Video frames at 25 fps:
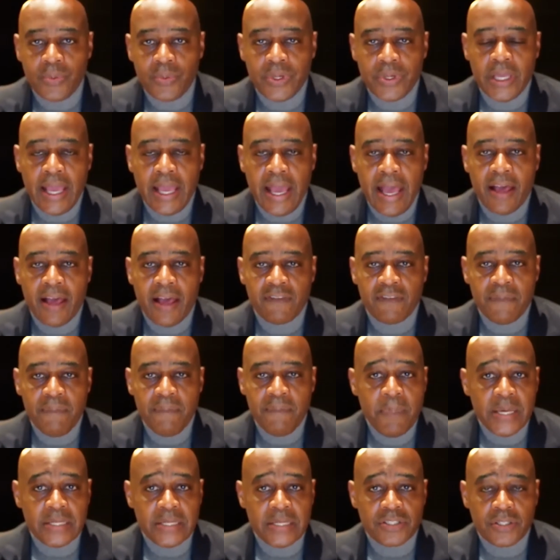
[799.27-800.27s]
we have
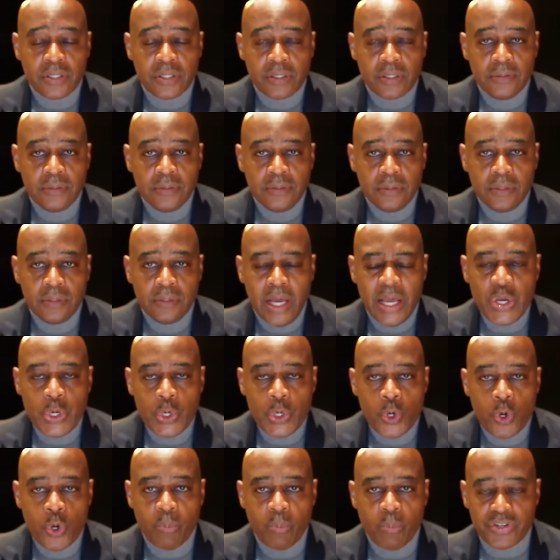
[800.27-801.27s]
missed
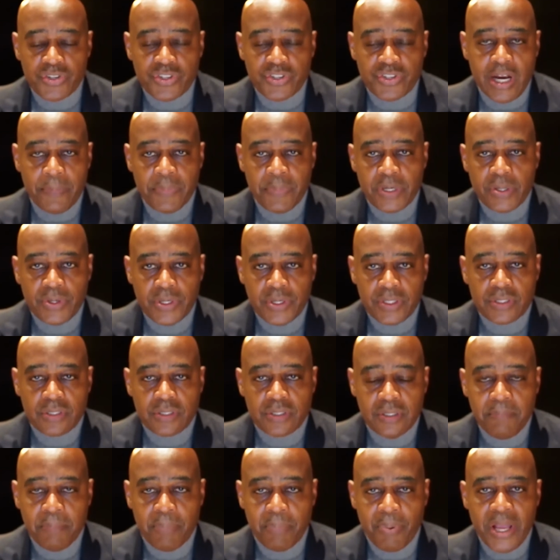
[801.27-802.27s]
numerous opportunities
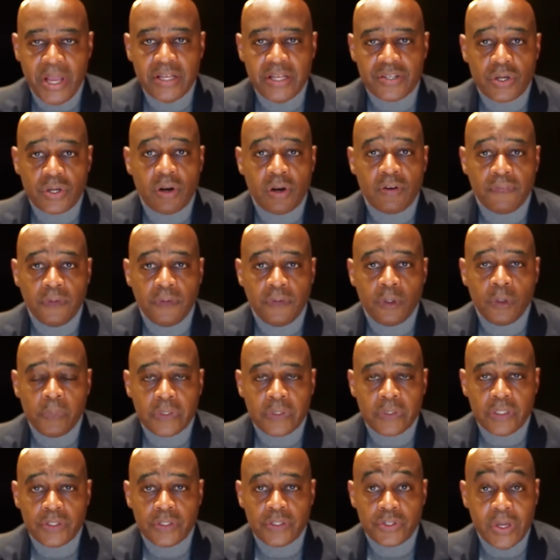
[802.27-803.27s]
to embrace our full
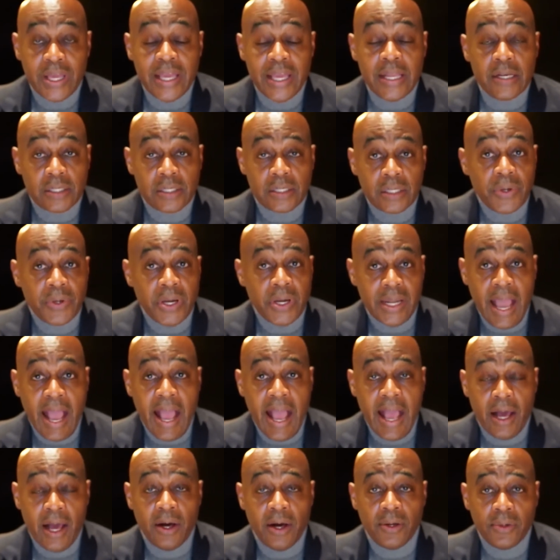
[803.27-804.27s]
potential, including
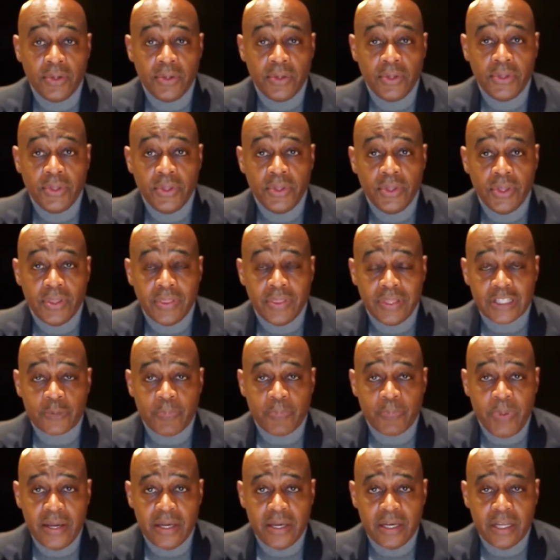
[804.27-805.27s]
how this
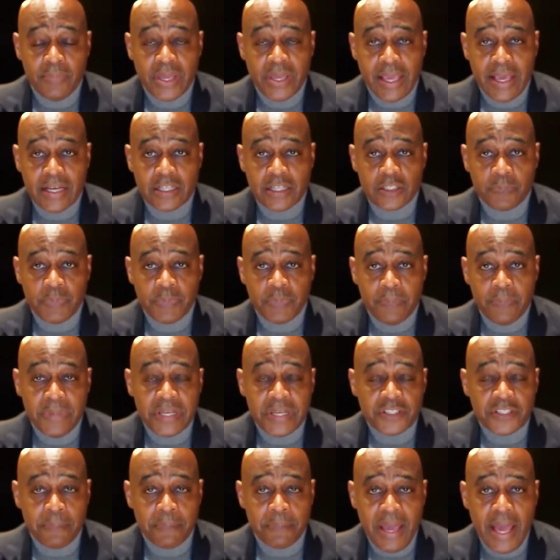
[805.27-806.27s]
pandemic has been
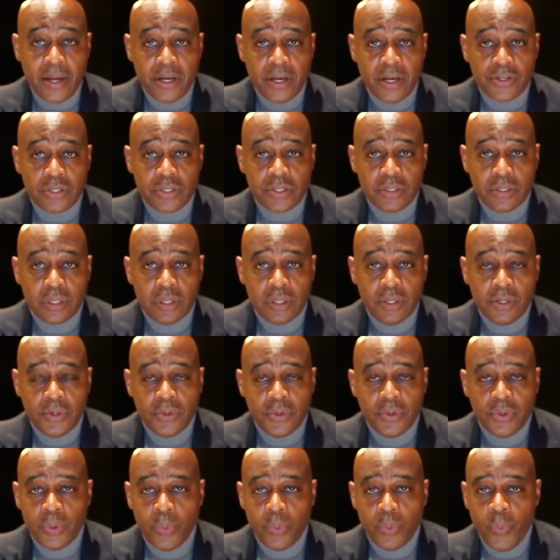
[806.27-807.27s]
mismanaged.
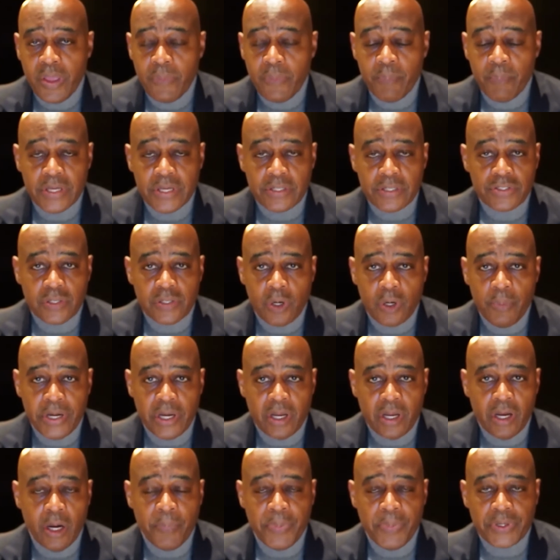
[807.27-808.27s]
We missed so
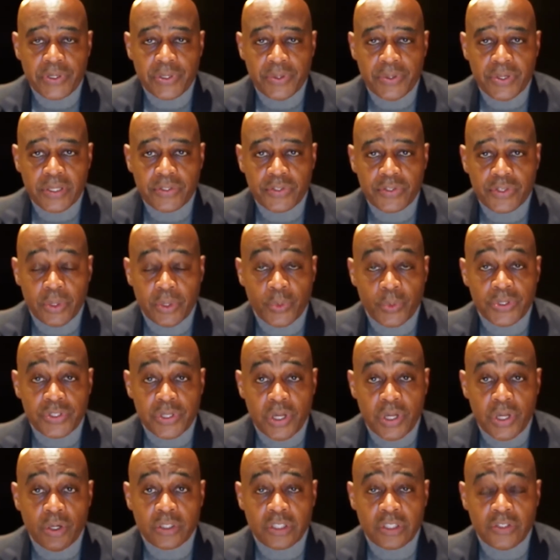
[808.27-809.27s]
many opportunities, the
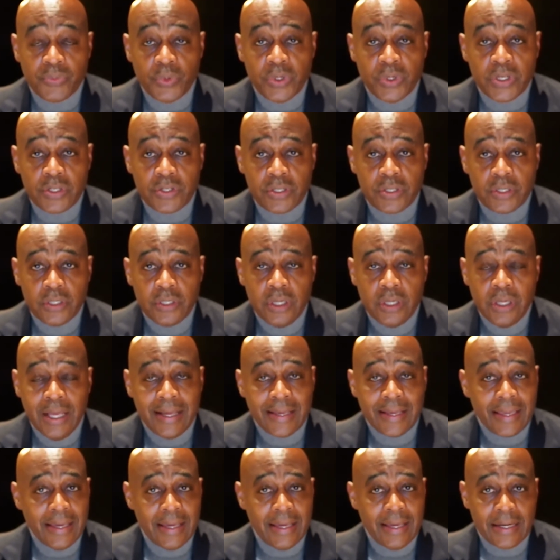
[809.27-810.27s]
result of which,
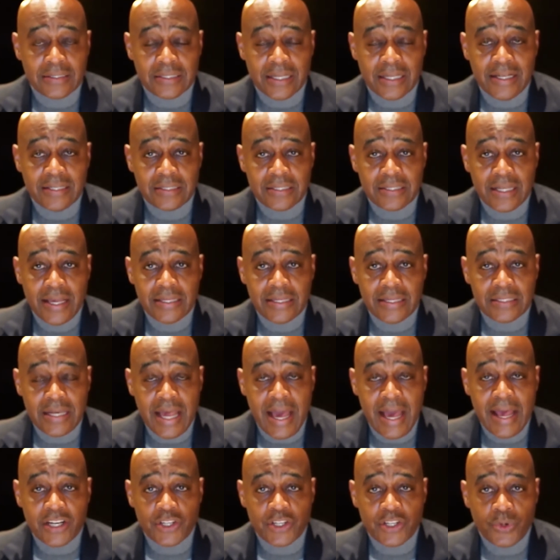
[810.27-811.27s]
again, as I say,
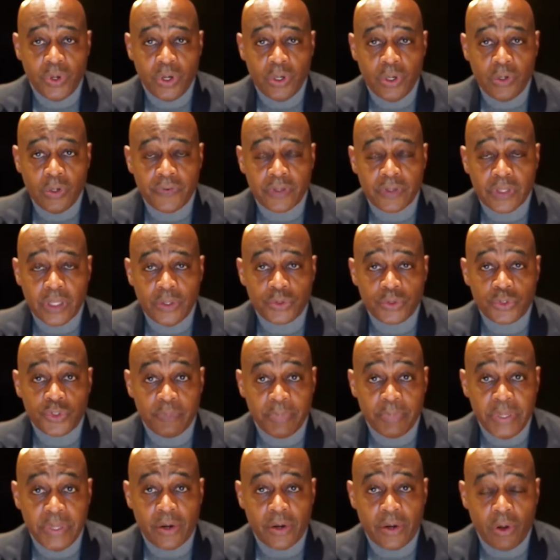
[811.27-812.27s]
status quo for those
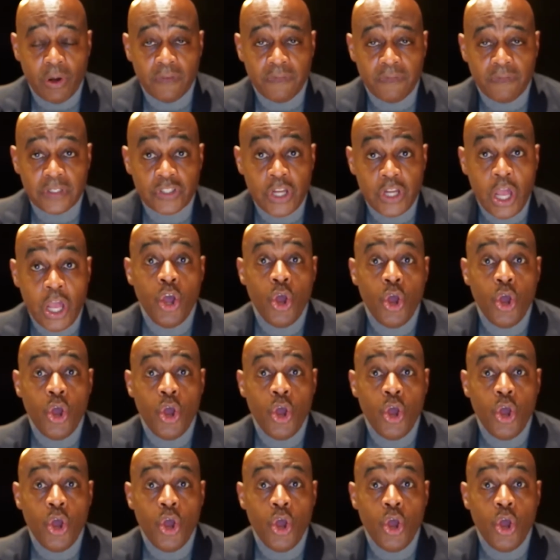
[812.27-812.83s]
who've been in office,